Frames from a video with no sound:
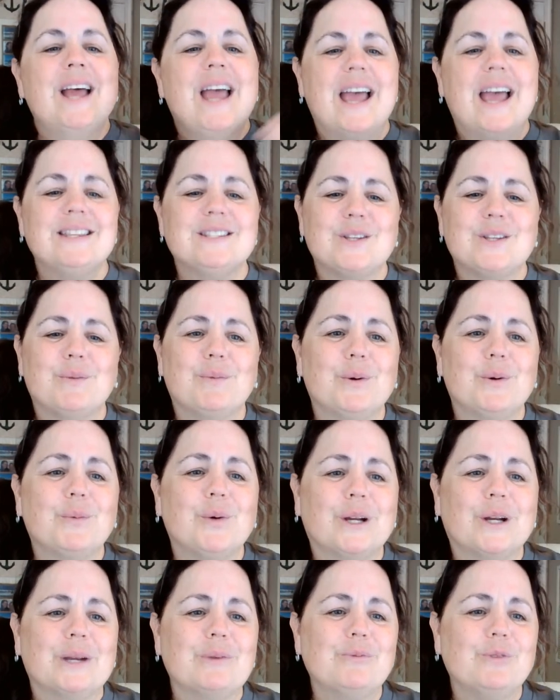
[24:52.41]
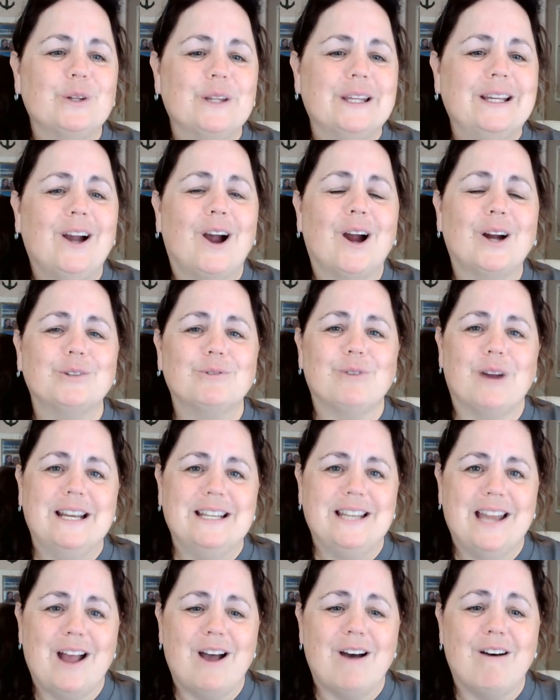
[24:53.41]
And so we're working really hard
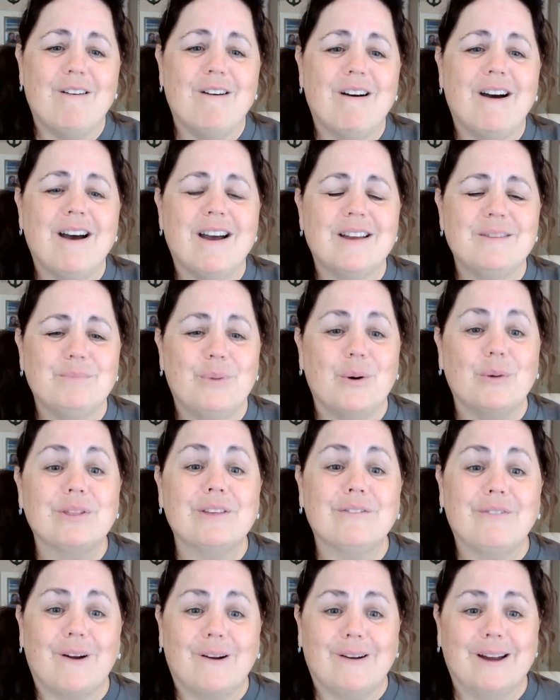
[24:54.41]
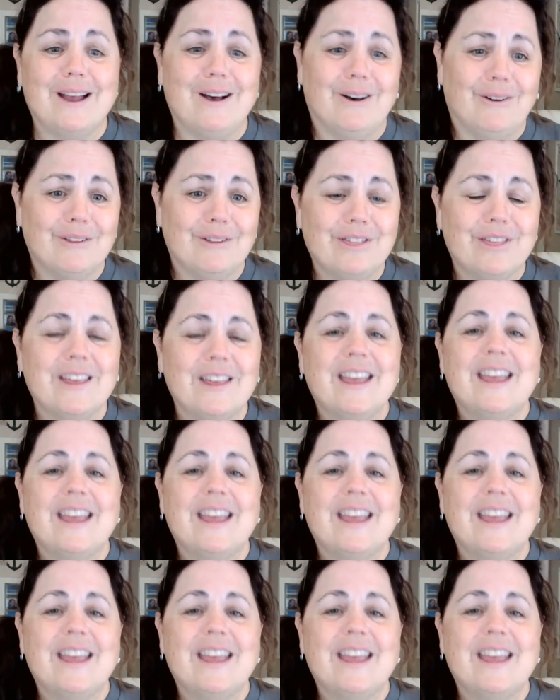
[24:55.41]
right now on both of our health.